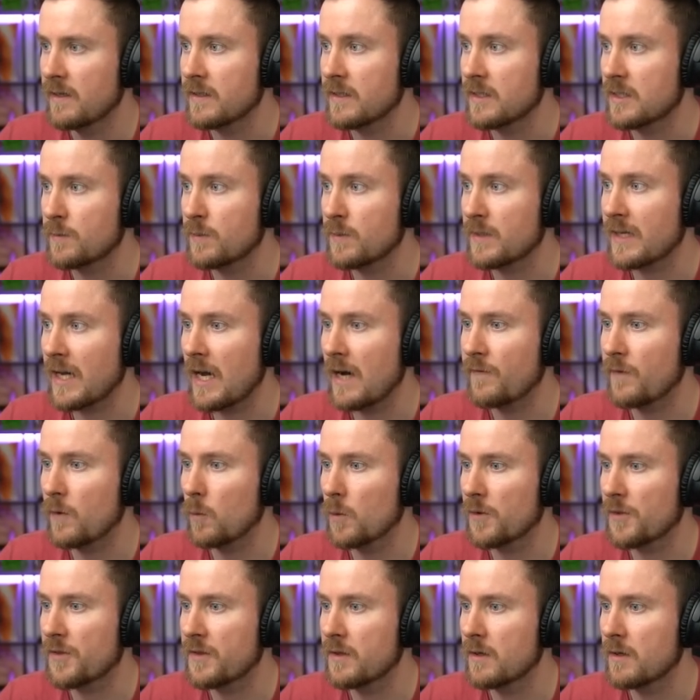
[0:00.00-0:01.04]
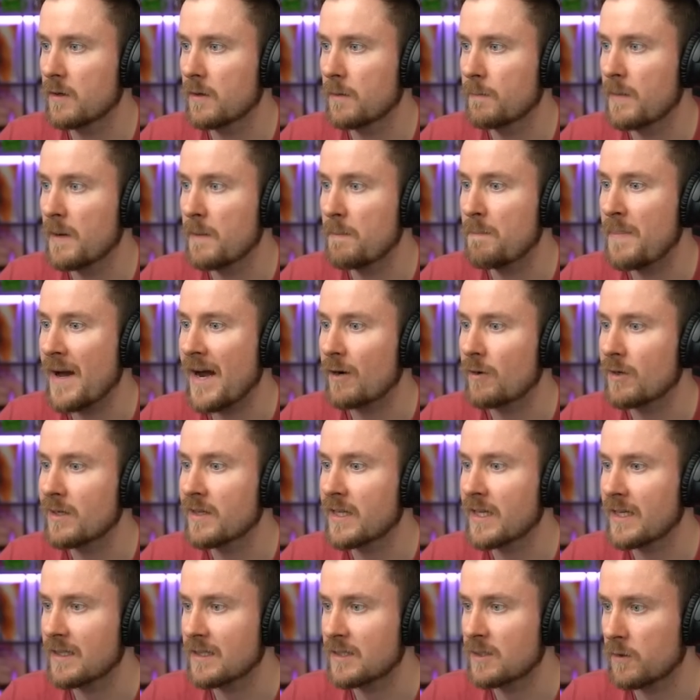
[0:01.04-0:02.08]
Needs to be careful with the barbarian.
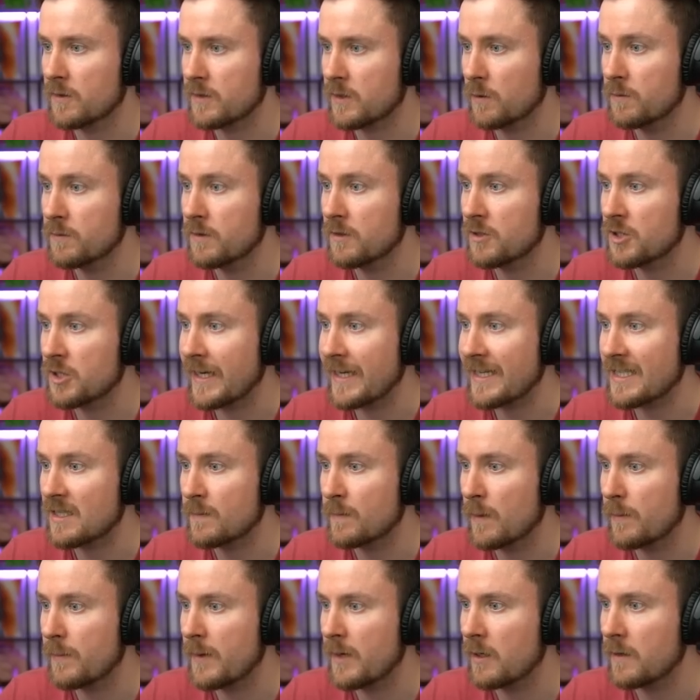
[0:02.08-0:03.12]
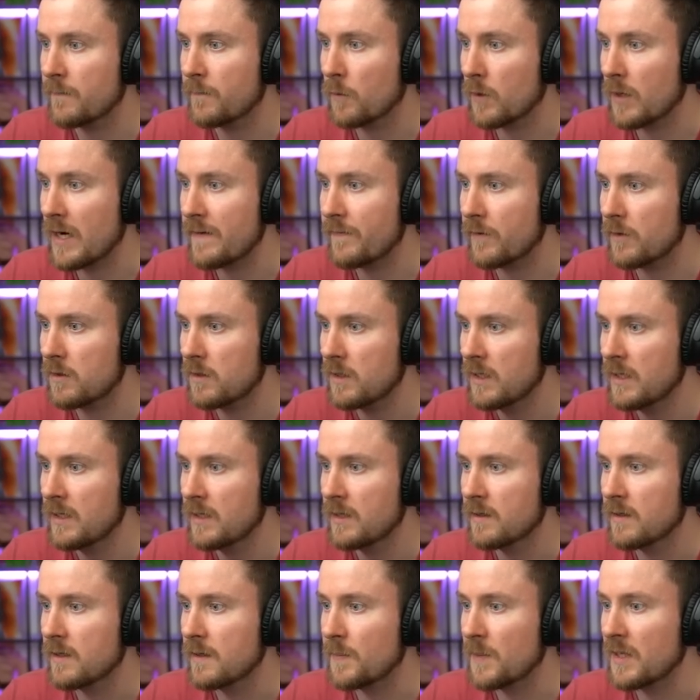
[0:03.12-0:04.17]
That is not going to chase the barbarian forever.
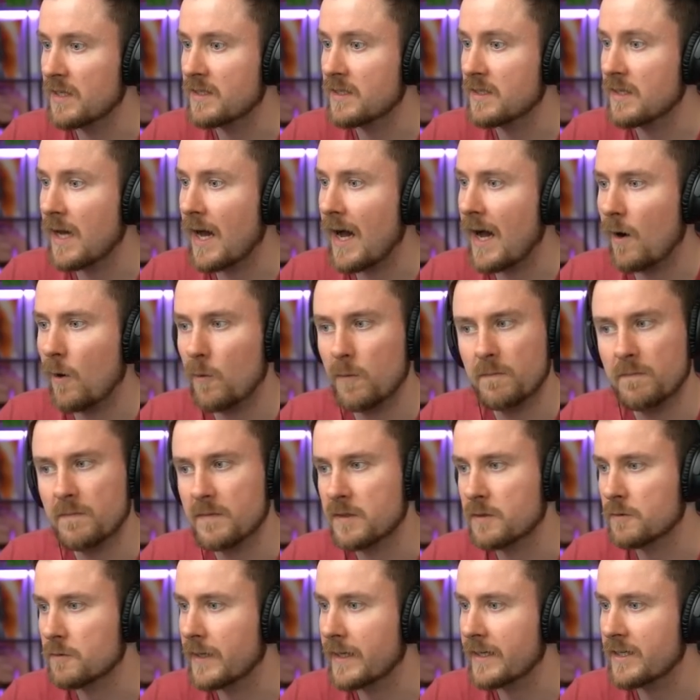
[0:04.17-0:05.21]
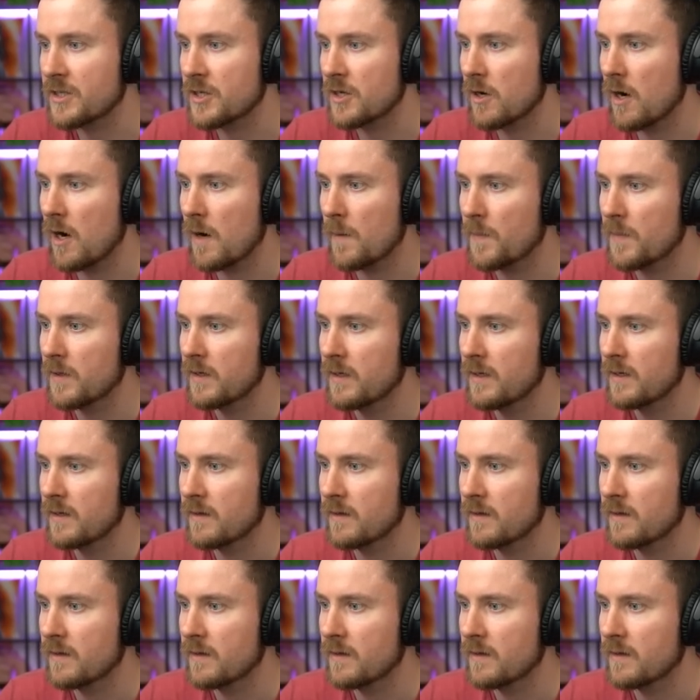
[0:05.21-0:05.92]
Ability now. Great job.